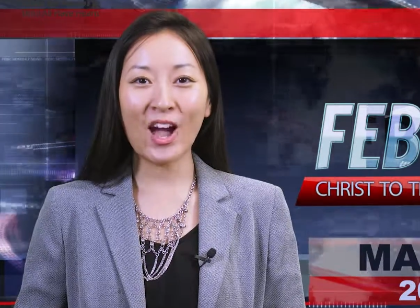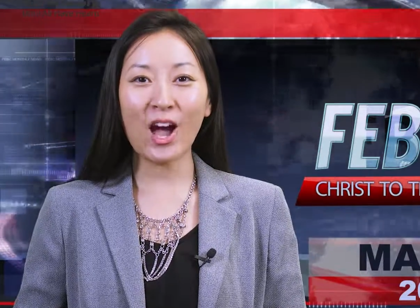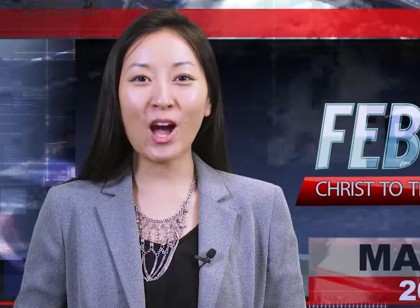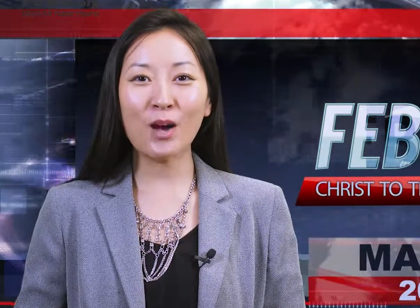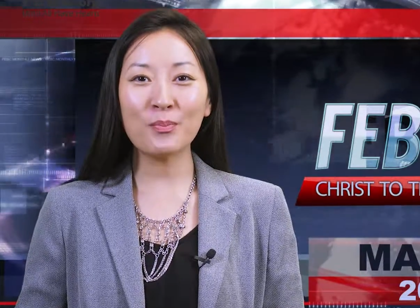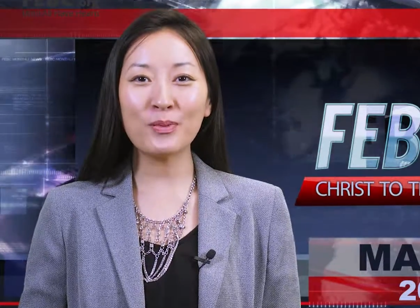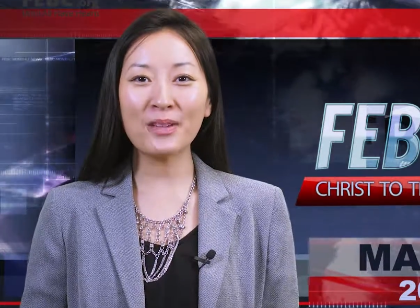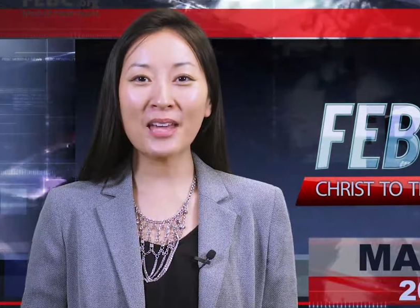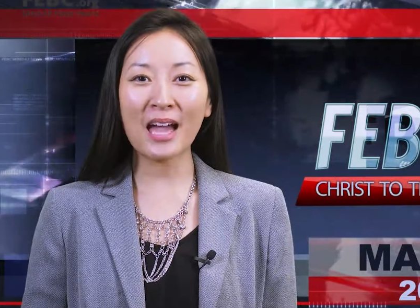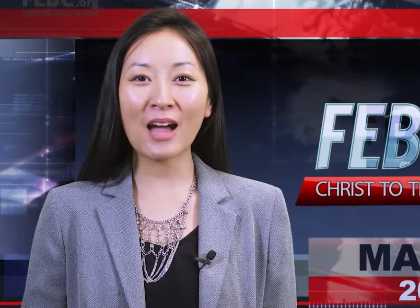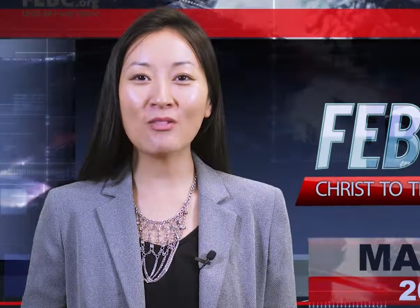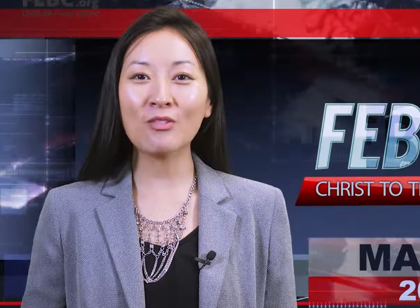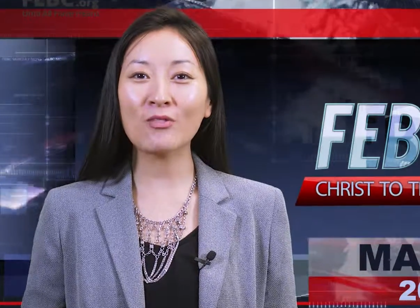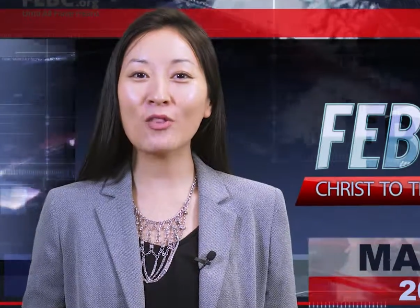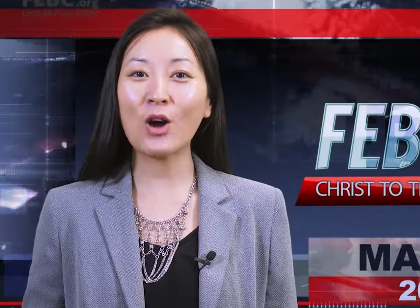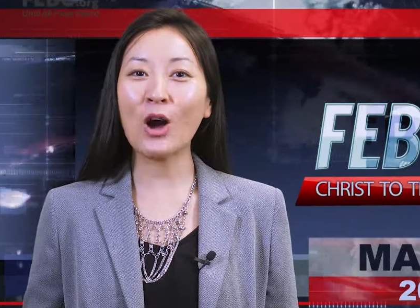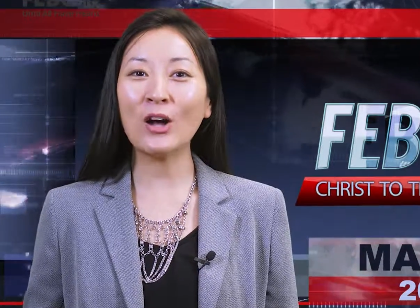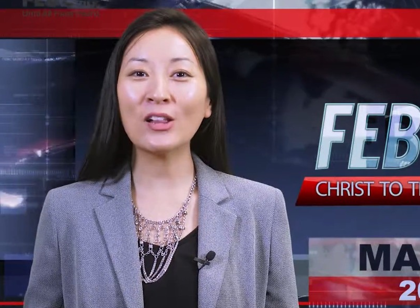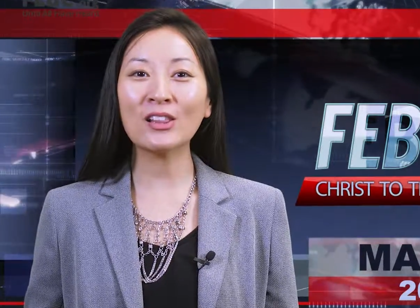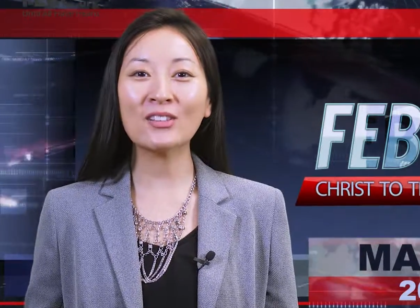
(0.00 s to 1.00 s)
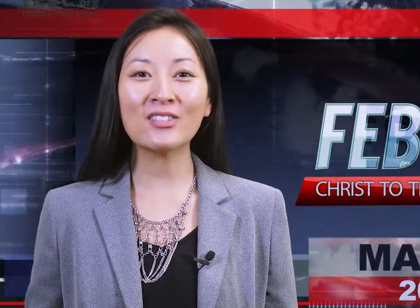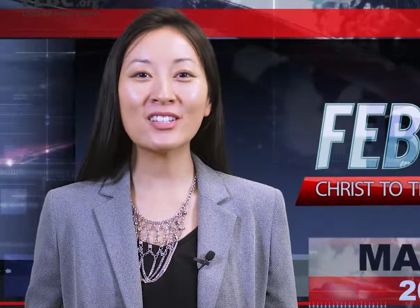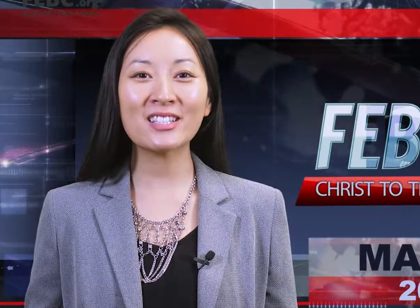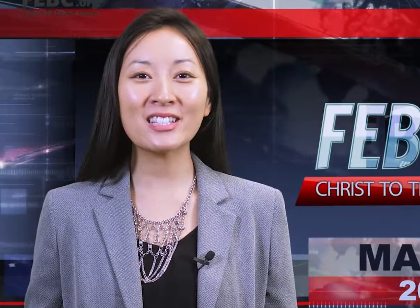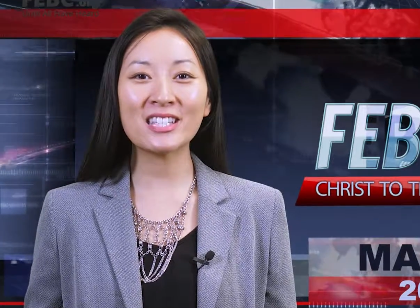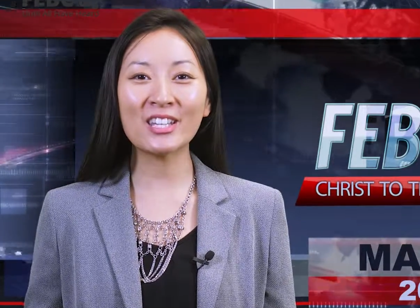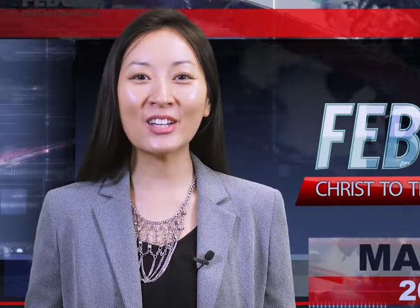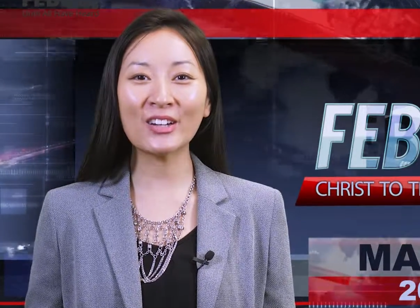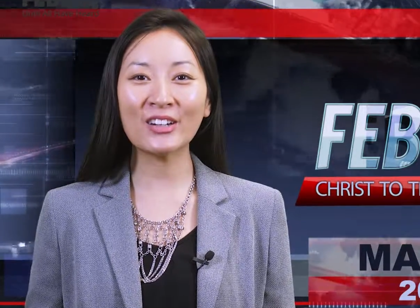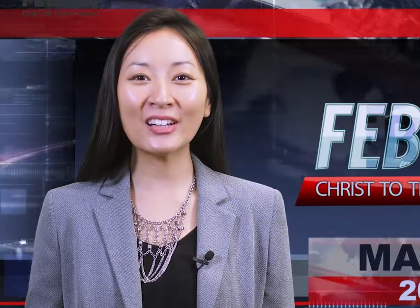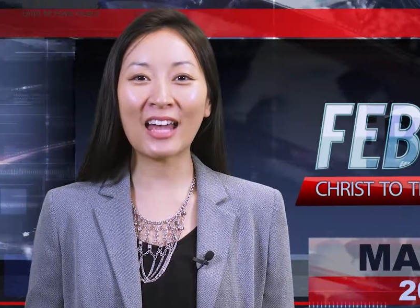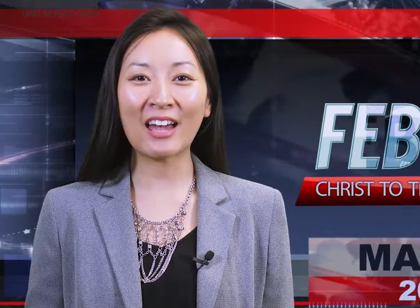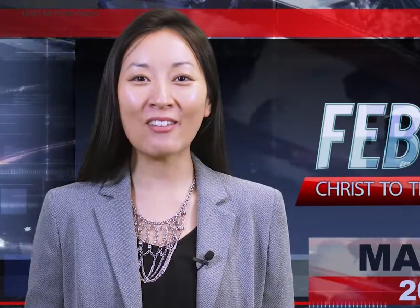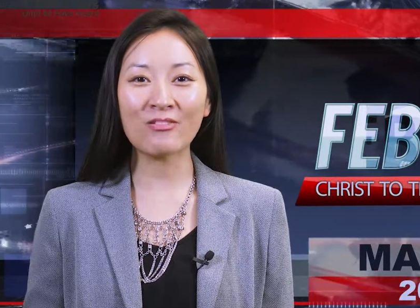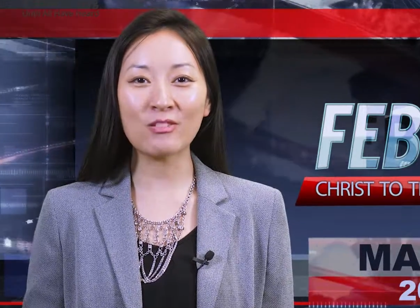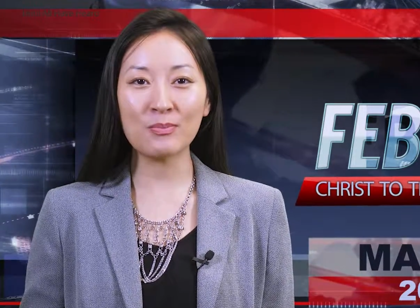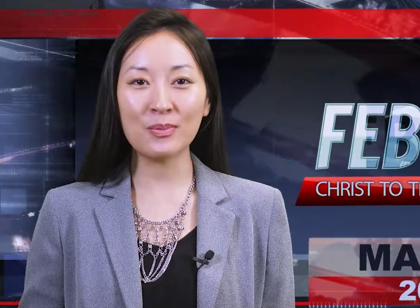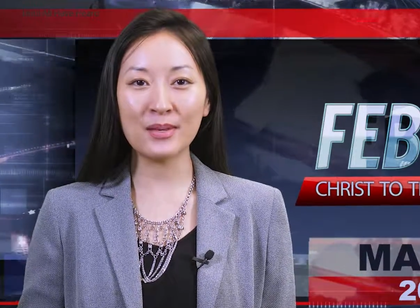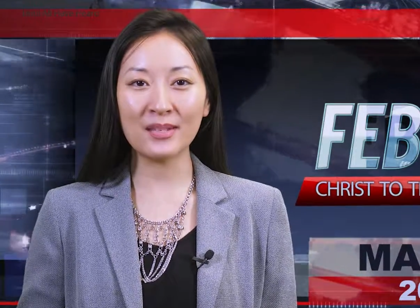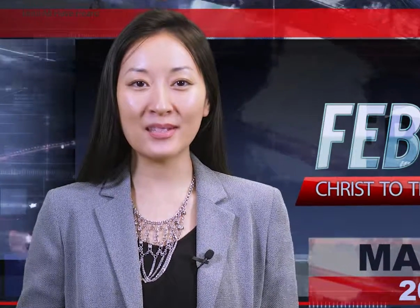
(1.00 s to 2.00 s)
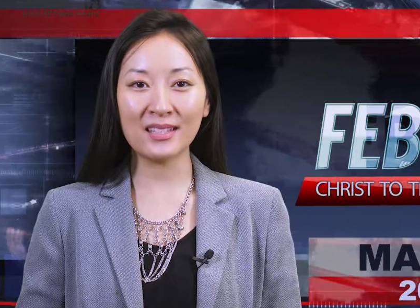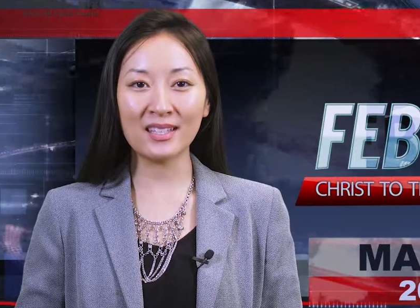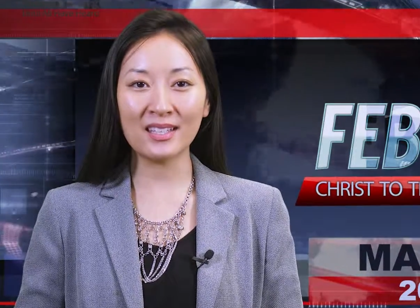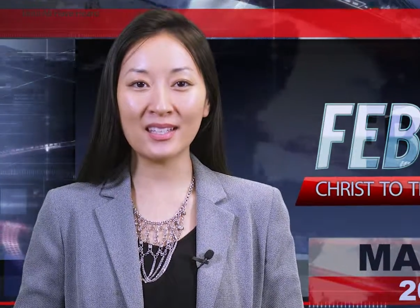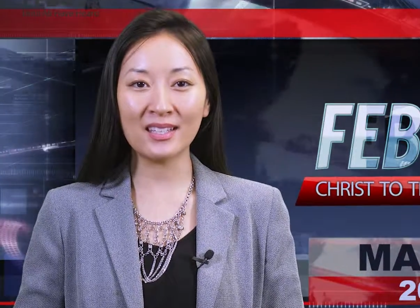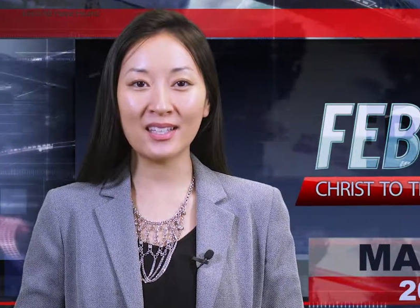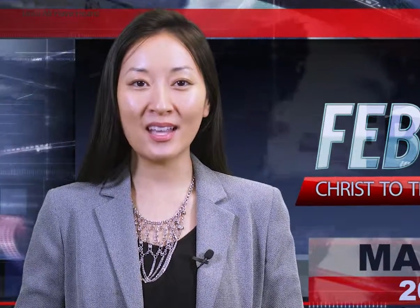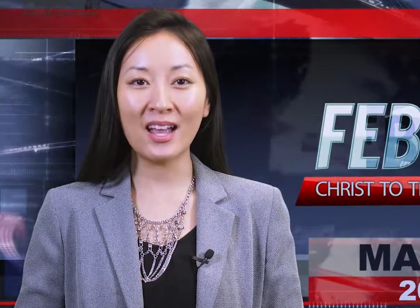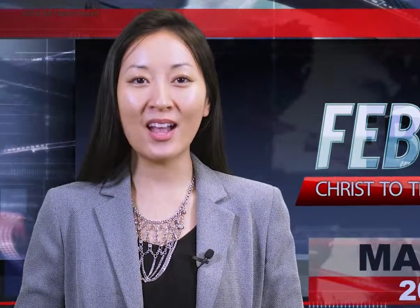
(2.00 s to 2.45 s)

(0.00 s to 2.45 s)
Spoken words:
On behalf of all of us here at FEBC,